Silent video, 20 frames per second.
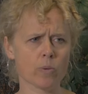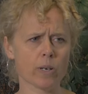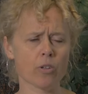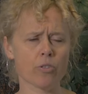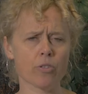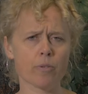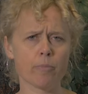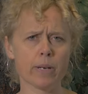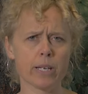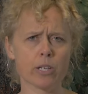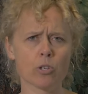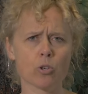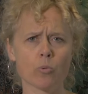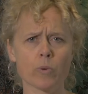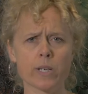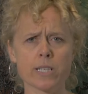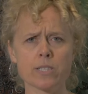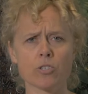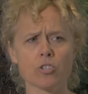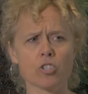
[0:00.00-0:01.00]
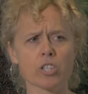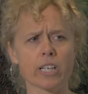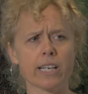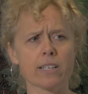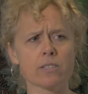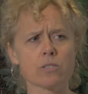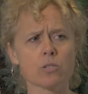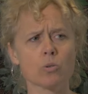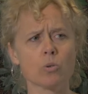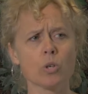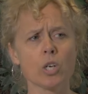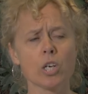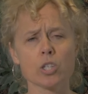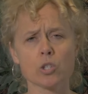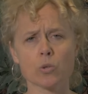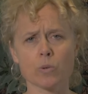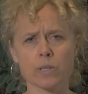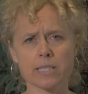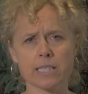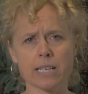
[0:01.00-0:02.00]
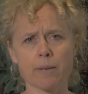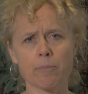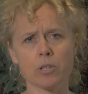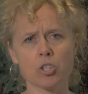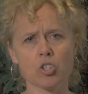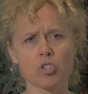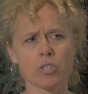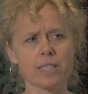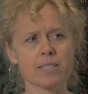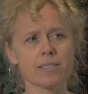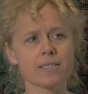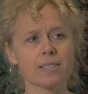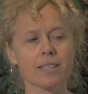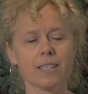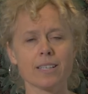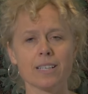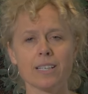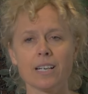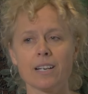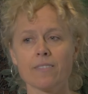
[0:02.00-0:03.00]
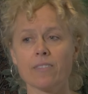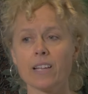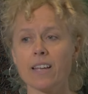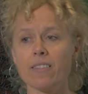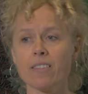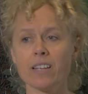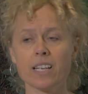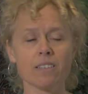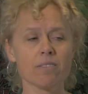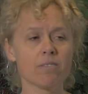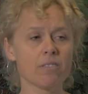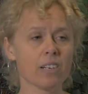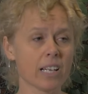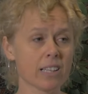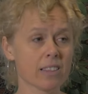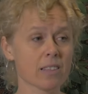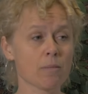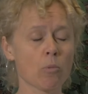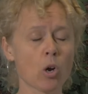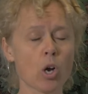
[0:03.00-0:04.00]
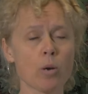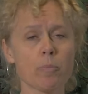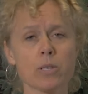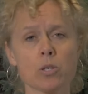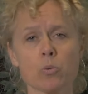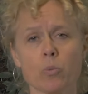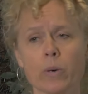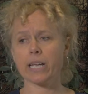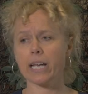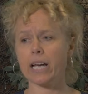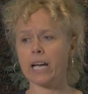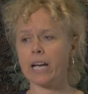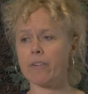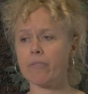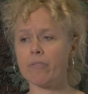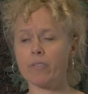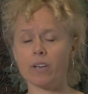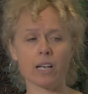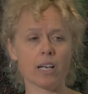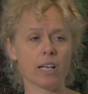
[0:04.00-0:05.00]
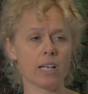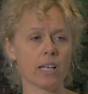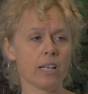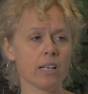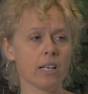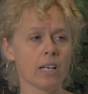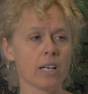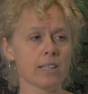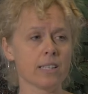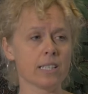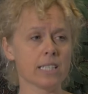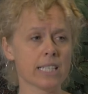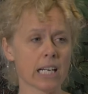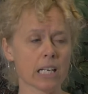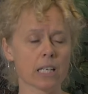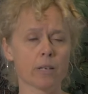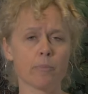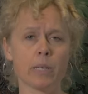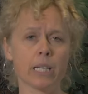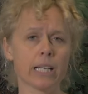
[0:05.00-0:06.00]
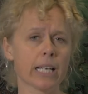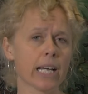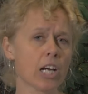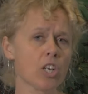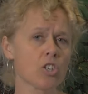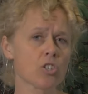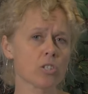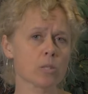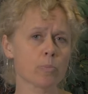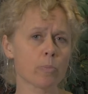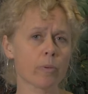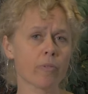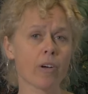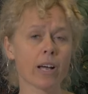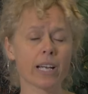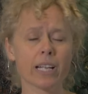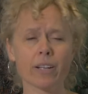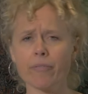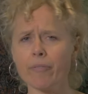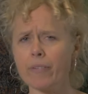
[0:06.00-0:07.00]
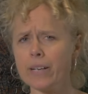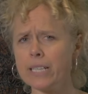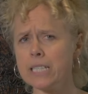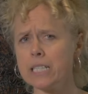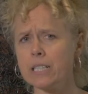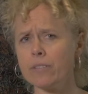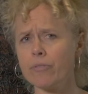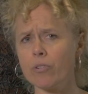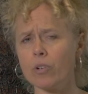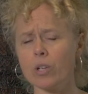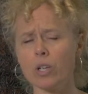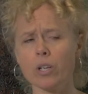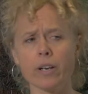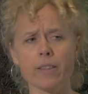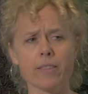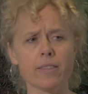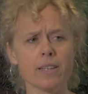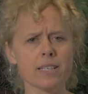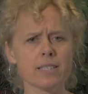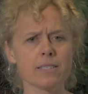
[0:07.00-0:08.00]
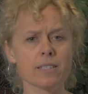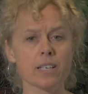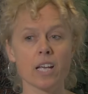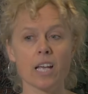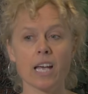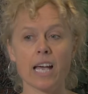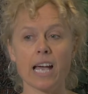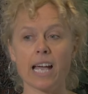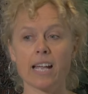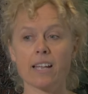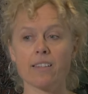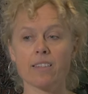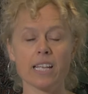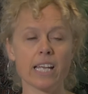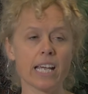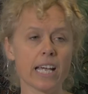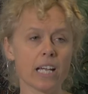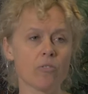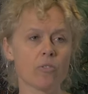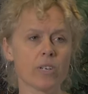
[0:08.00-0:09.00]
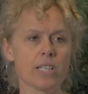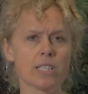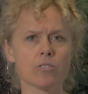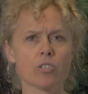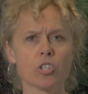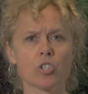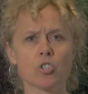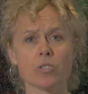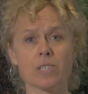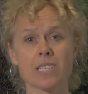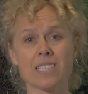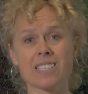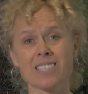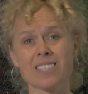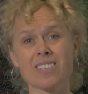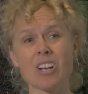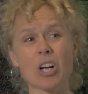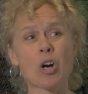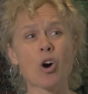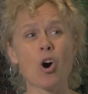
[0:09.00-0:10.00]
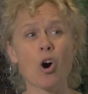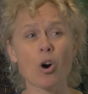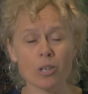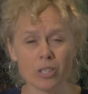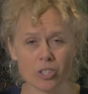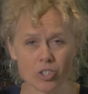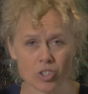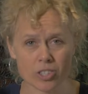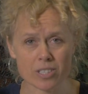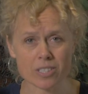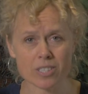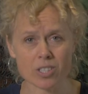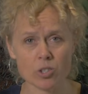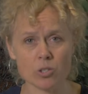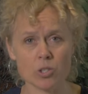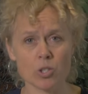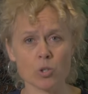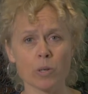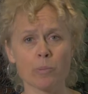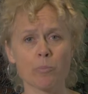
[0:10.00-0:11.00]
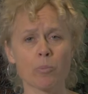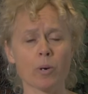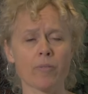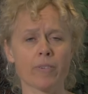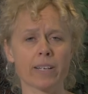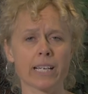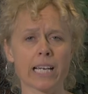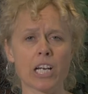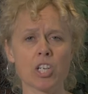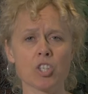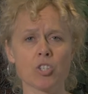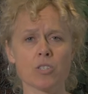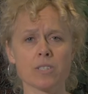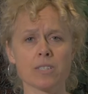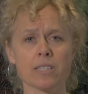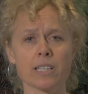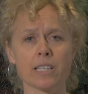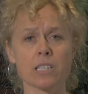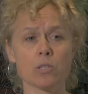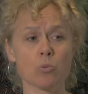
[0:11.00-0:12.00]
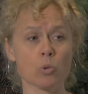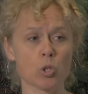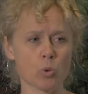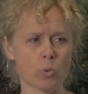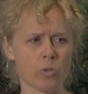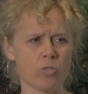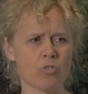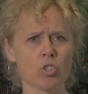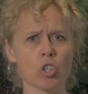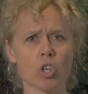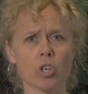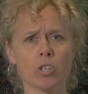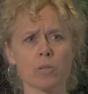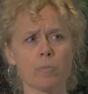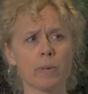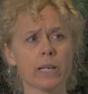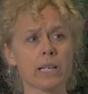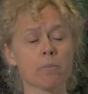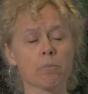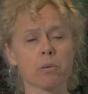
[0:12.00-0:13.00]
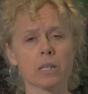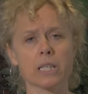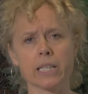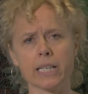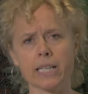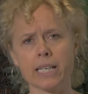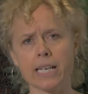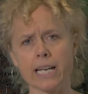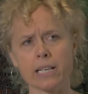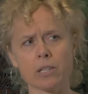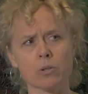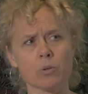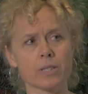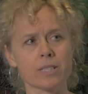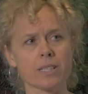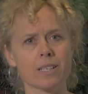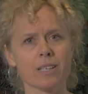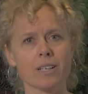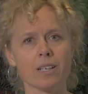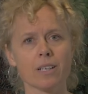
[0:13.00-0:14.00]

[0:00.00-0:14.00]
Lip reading: Health and Medical Research Council, to establish this. They then, at the moment, we have the telecommunications providing funding for a lot of this, and the head researcher is a psychologist who's doing provocation studies, which we've shown to be completely inadequate.